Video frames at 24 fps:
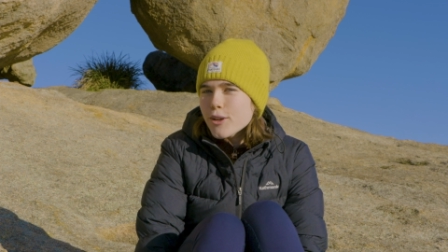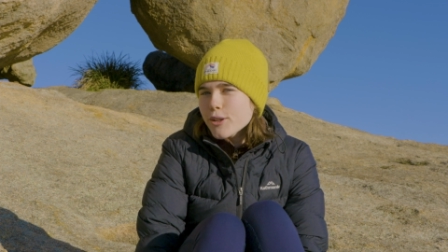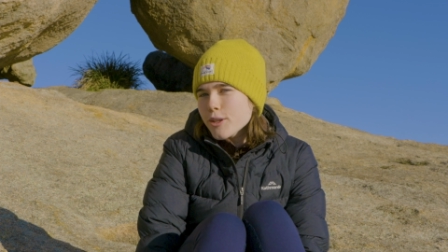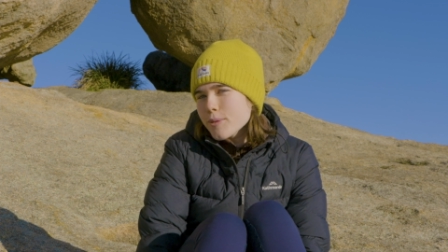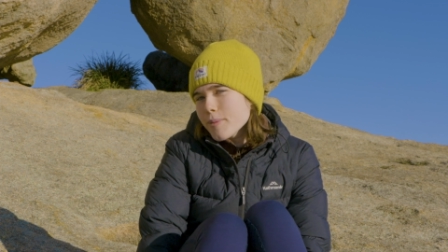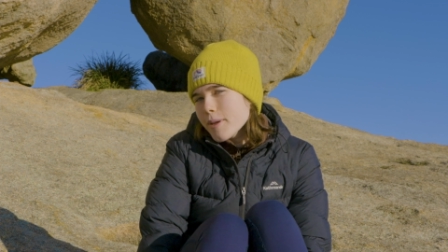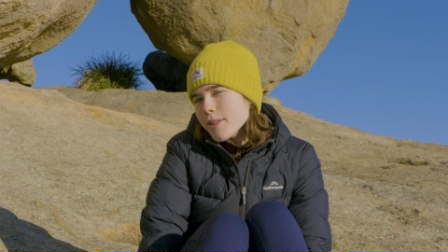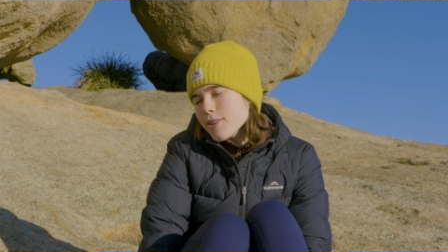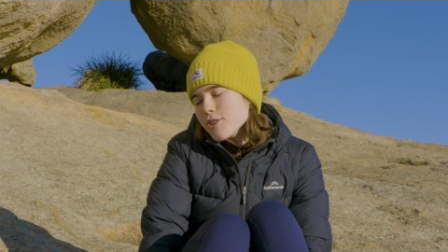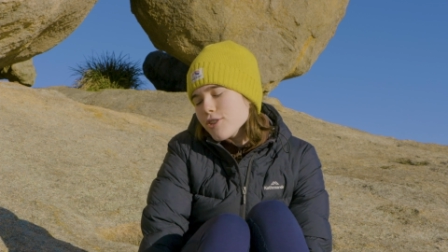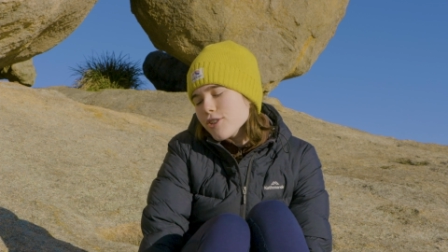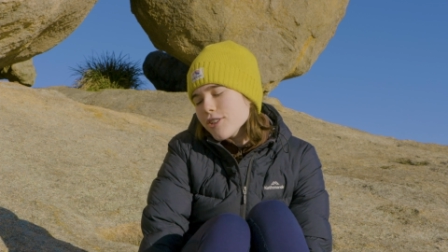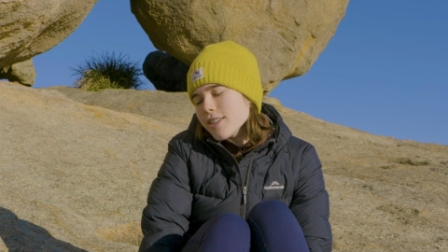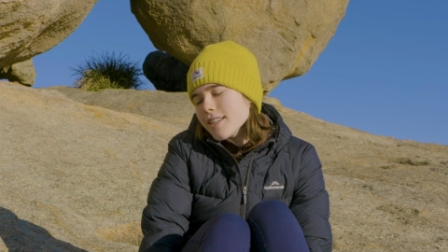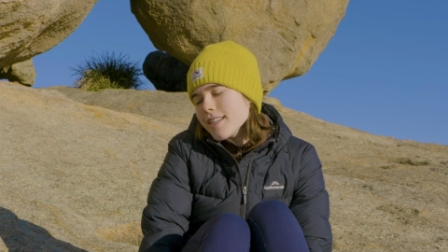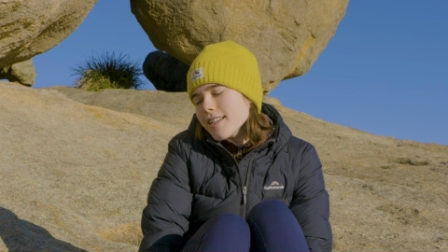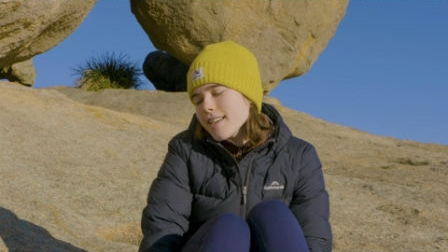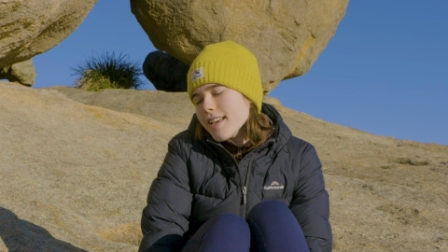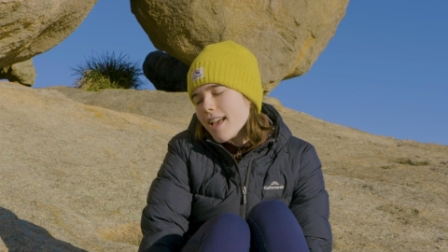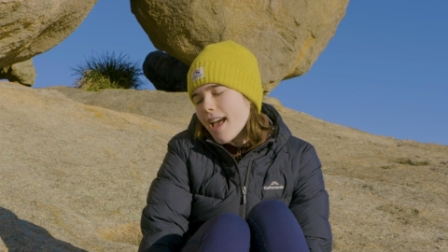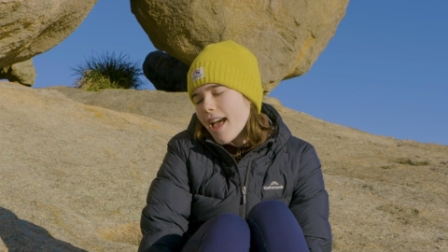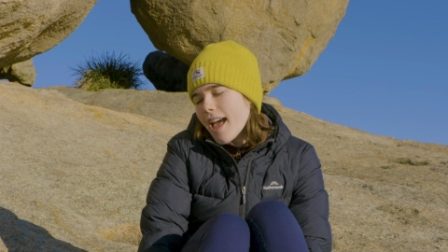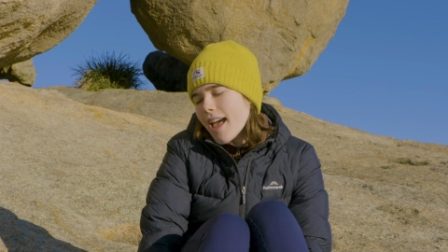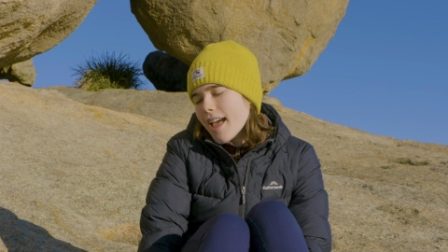
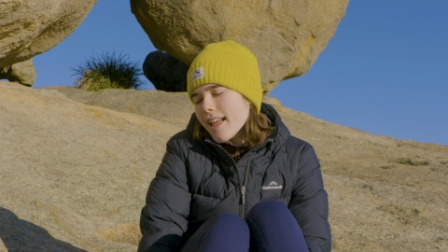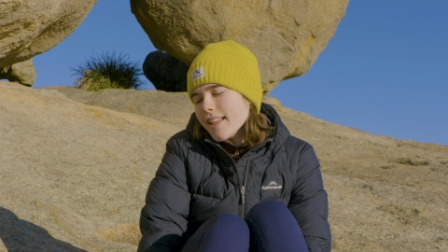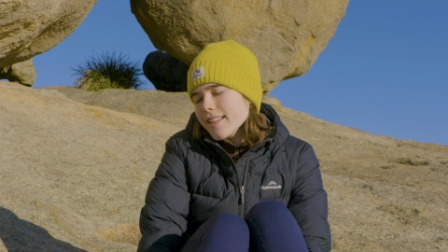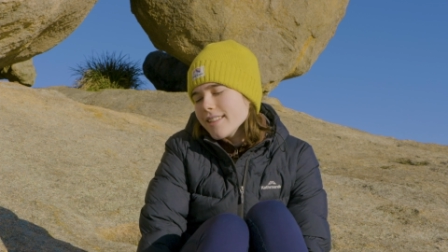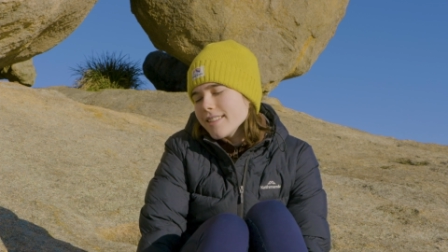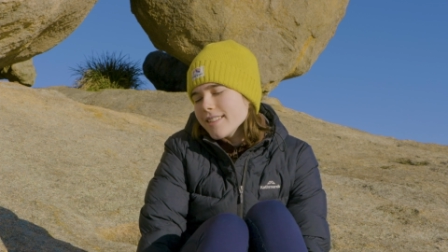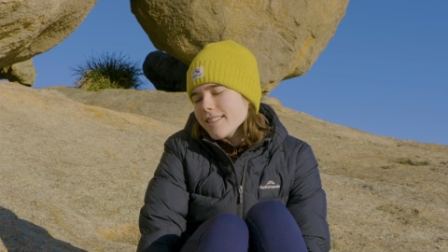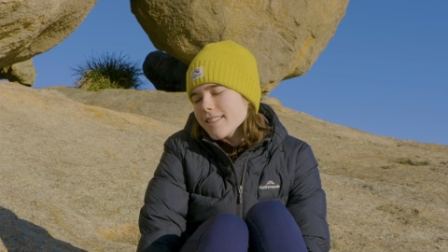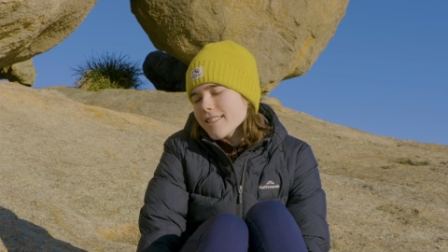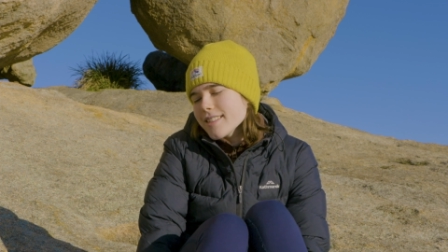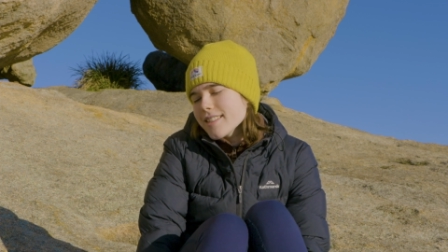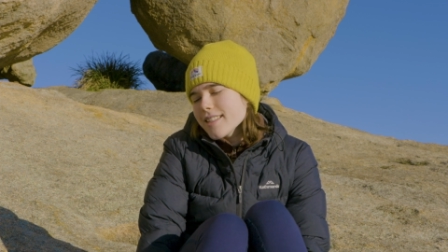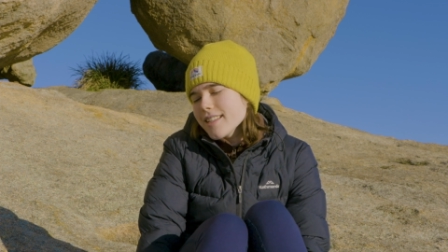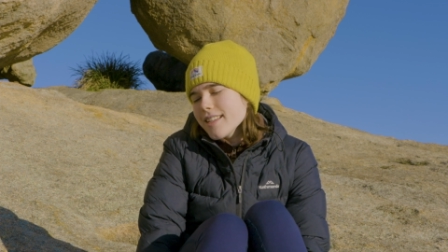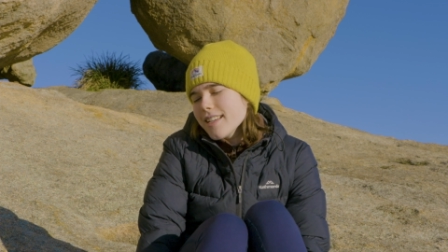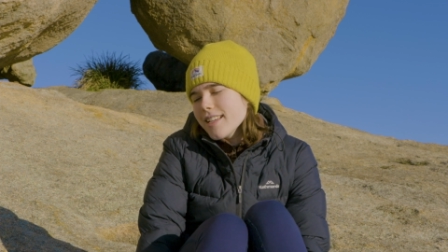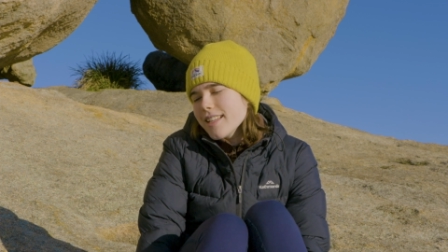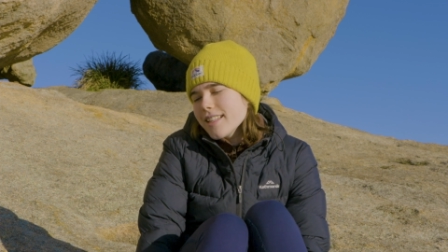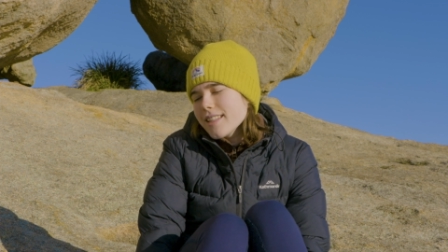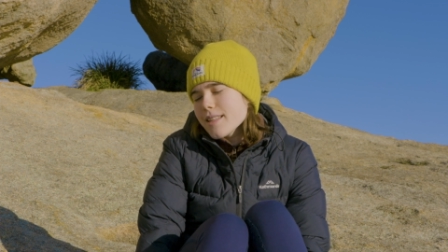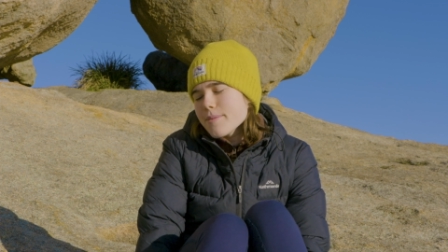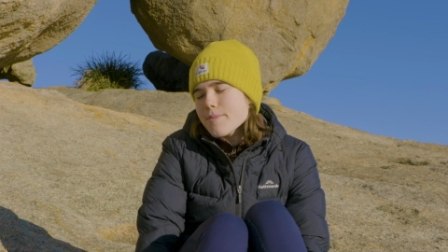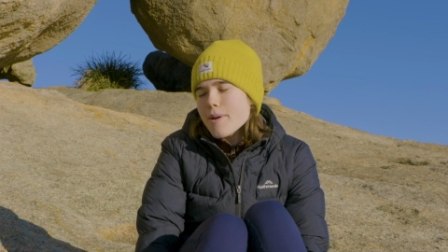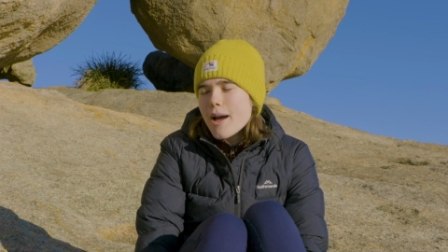documentary and
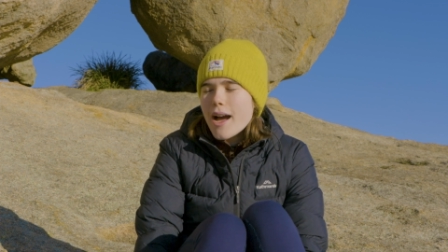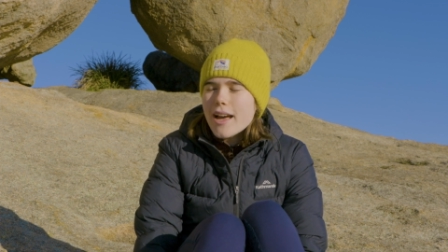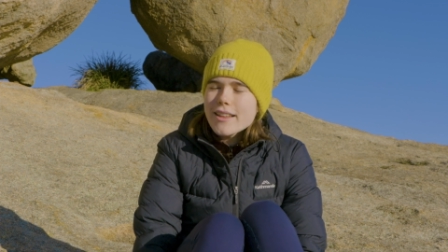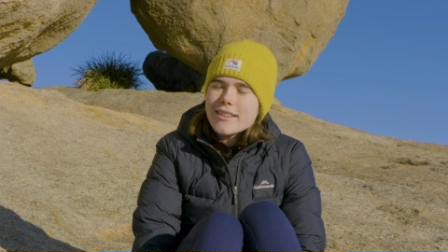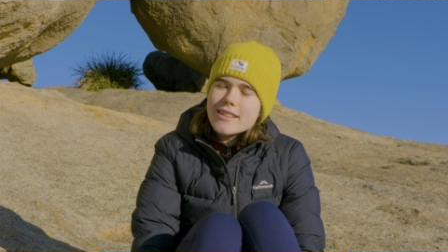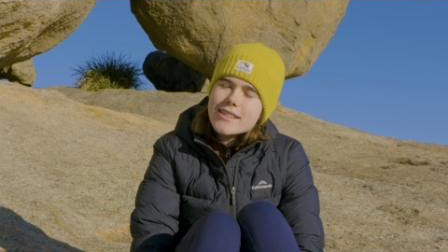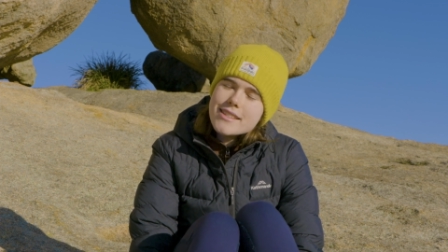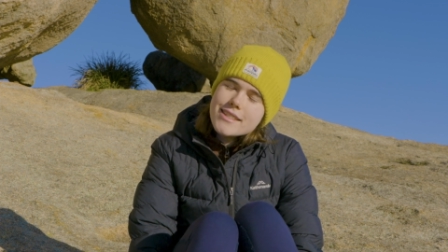the behind